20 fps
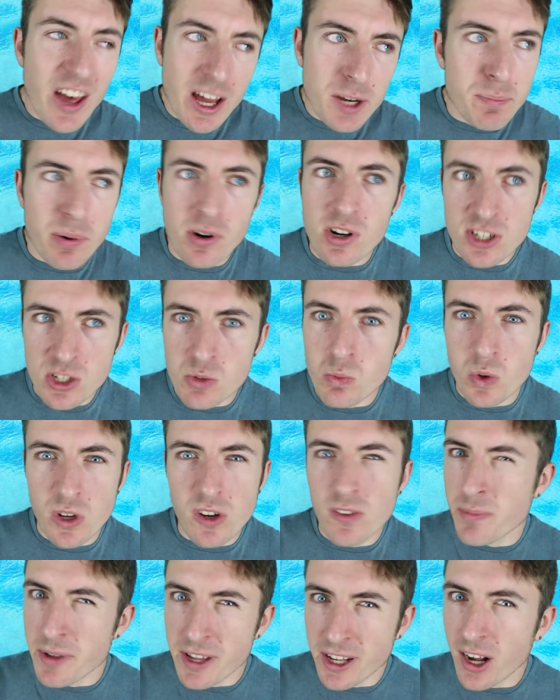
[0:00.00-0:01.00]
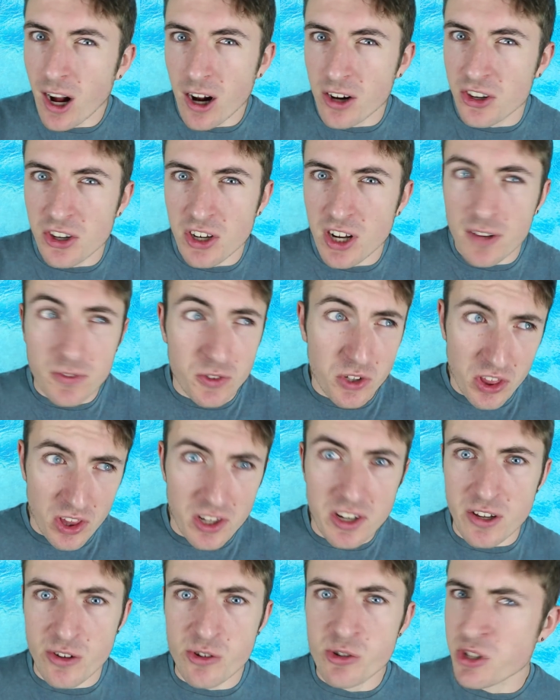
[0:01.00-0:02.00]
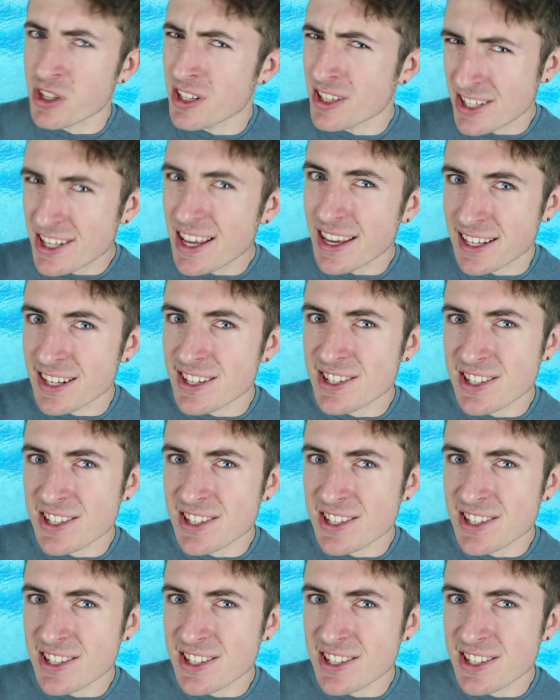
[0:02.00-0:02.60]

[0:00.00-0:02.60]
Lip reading: that person would have been carted off to the nearest insane